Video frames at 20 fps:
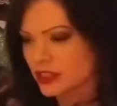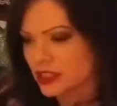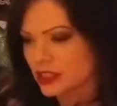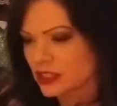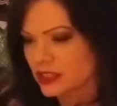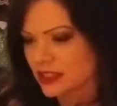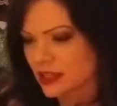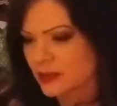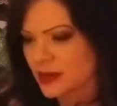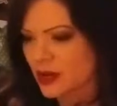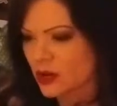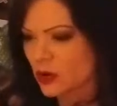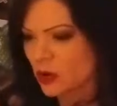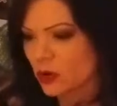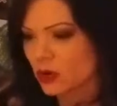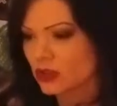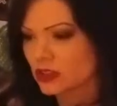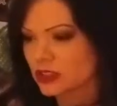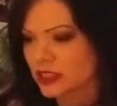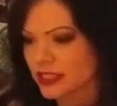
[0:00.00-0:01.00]
somehow
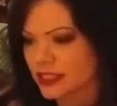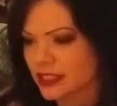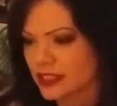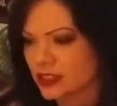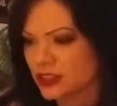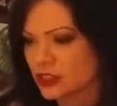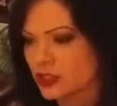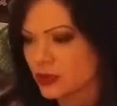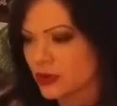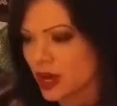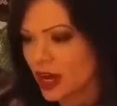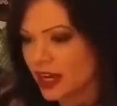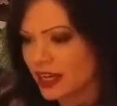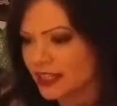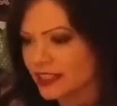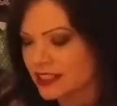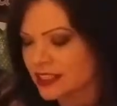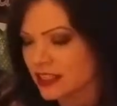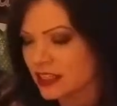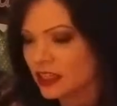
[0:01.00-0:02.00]
correlated to
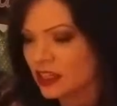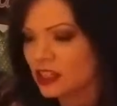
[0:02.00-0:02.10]
height,